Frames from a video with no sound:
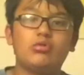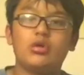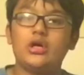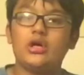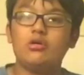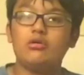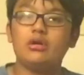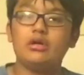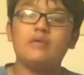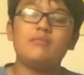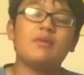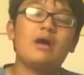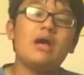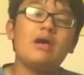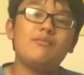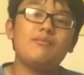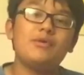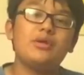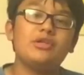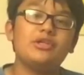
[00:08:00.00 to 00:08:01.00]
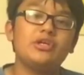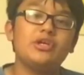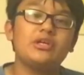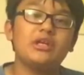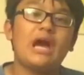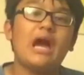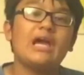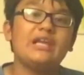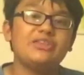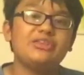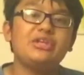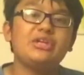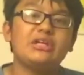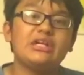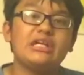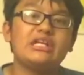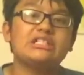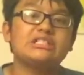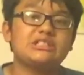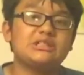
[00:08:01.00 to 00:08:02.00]
Well, in my opinion, I
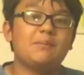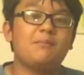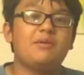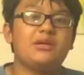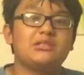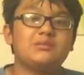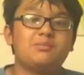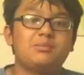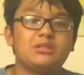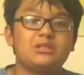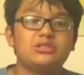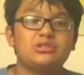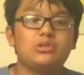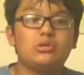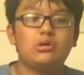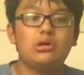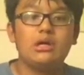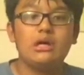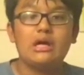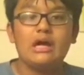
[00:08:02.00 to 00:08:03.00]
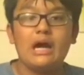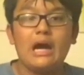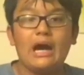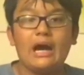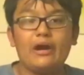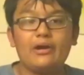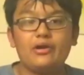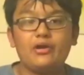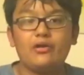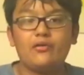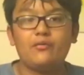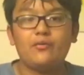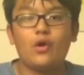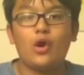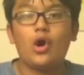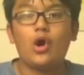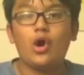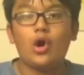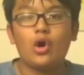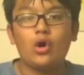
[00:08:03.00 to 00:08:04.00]
think it's the best pistol out of
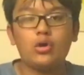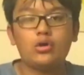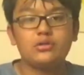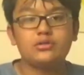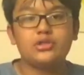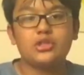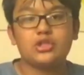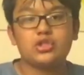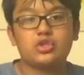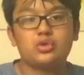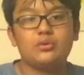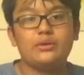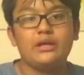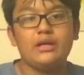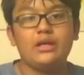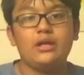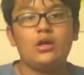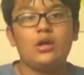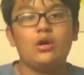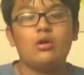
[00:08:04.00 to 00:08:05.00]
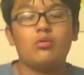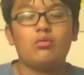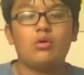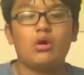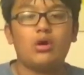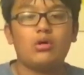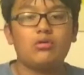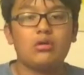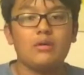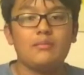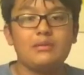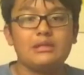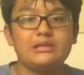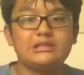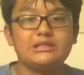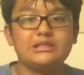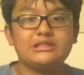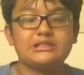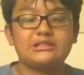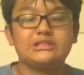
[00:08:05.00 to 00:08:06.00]
all the 3 wall
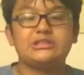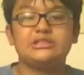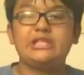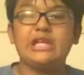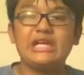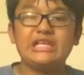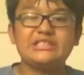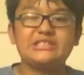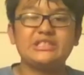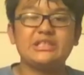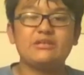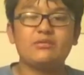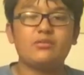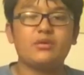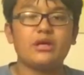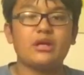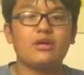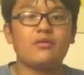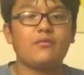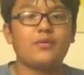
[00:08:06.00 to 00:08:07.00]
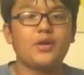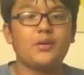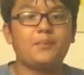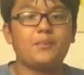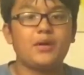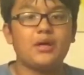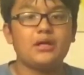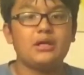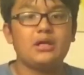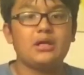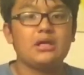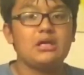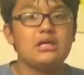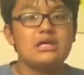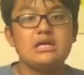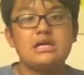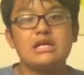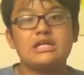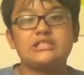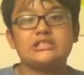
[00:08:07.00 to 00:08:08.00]
weapons. It's decent, whatever, but
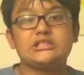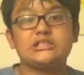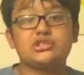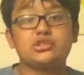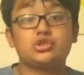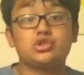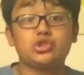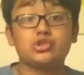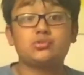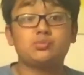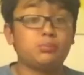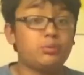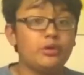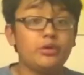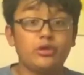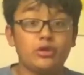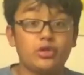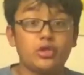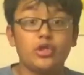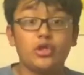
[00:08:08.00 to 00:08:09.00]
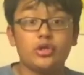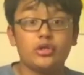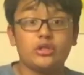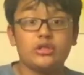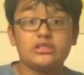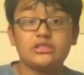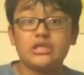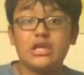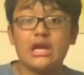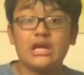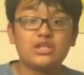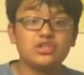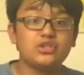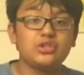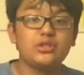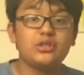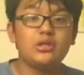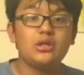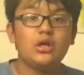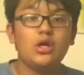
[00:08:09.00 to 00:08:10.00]
it's just pretty good. It's
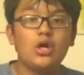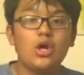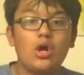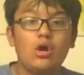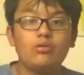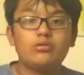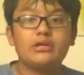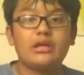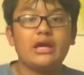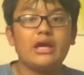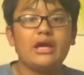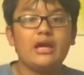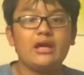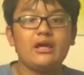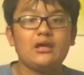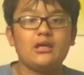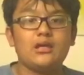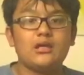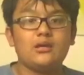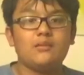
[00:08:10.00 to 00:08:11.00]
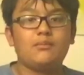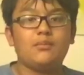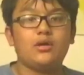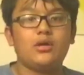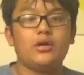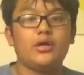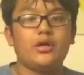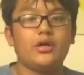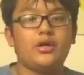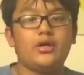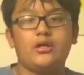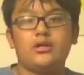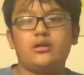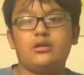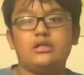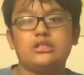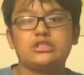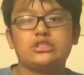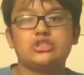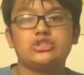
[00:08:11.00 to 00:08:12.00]
actually okay, but
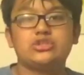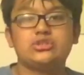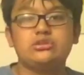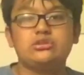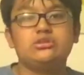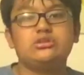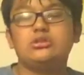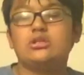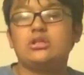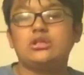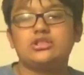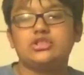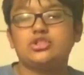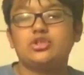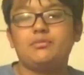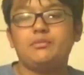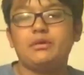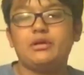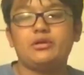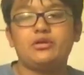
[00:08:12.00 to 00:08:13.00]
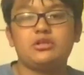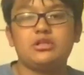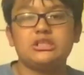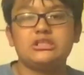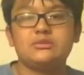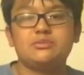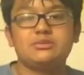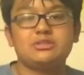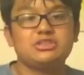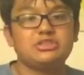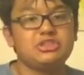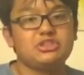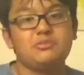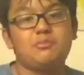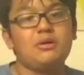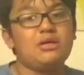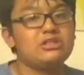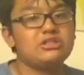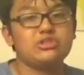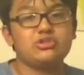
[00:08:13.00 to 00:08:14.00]
it shouldn't be on the list because it's a
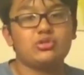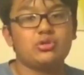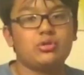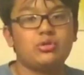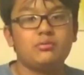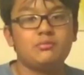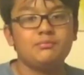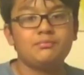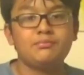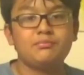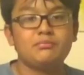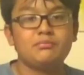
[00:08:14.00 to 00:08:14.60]
pistol.